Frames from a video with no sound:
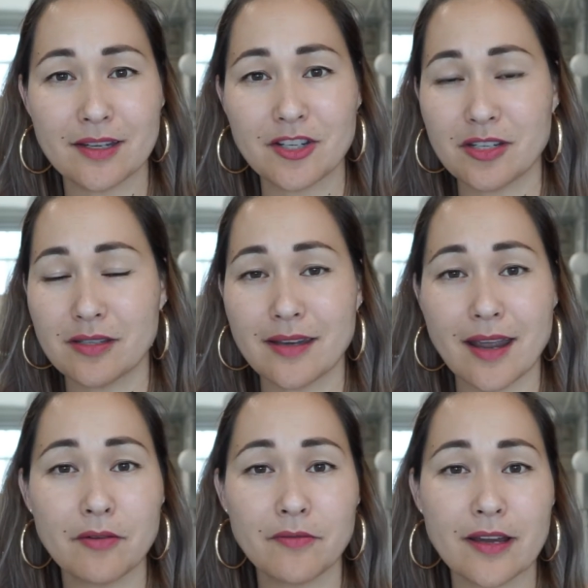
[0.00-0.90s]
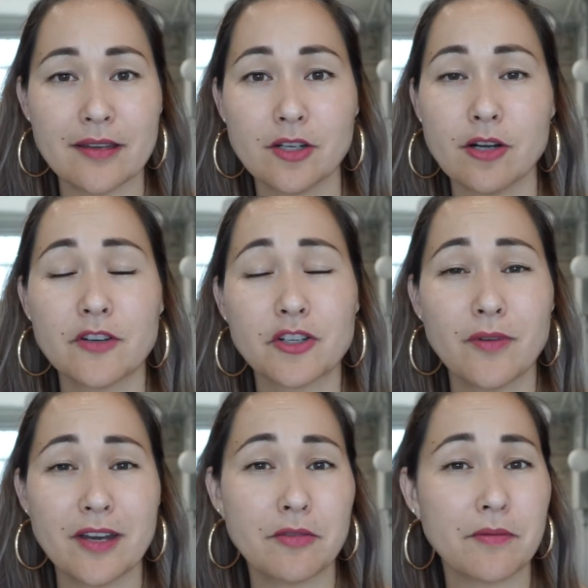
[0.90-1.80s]
and she's now raised over
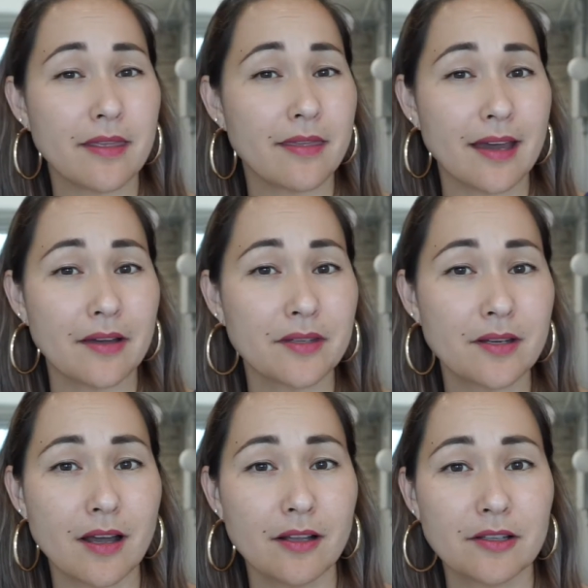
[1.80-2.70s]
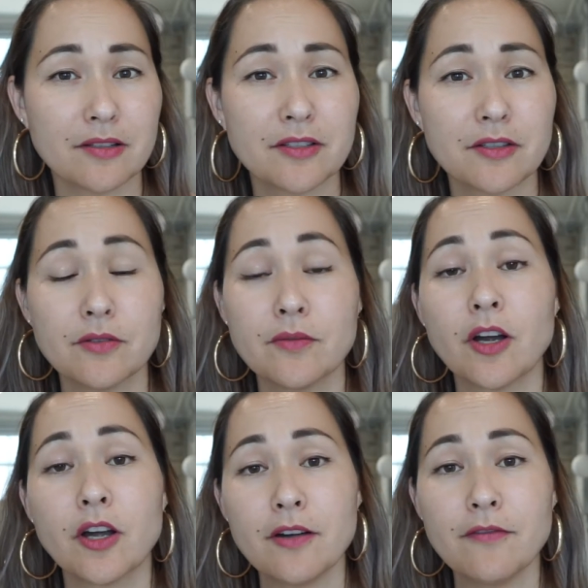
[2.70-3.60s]
$23,000 through
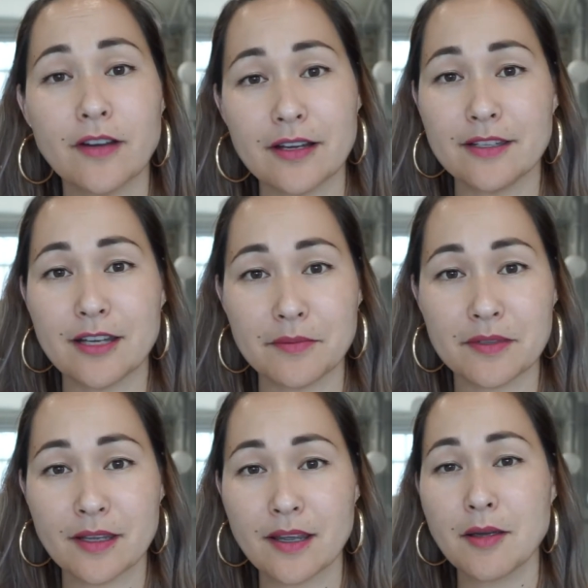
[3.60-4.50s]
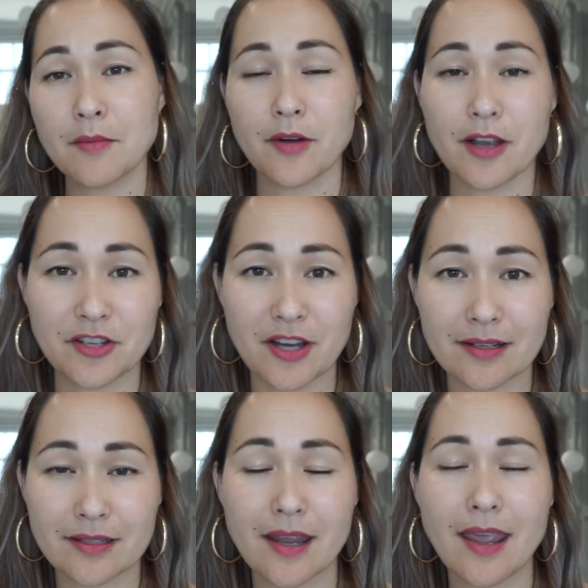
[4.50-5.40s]
her Front Steps
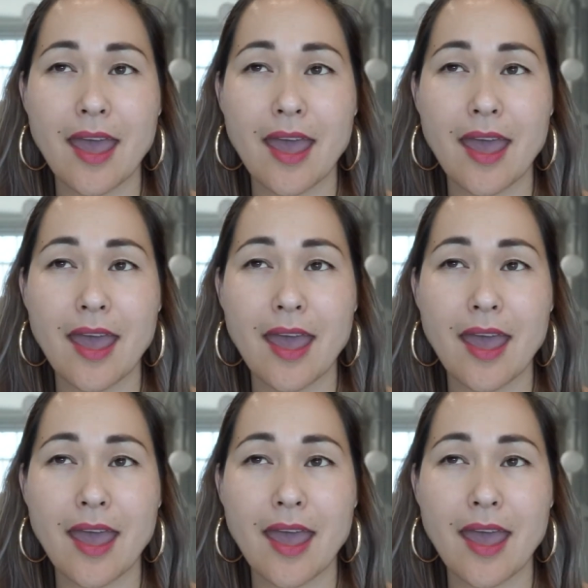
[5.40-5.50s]
project.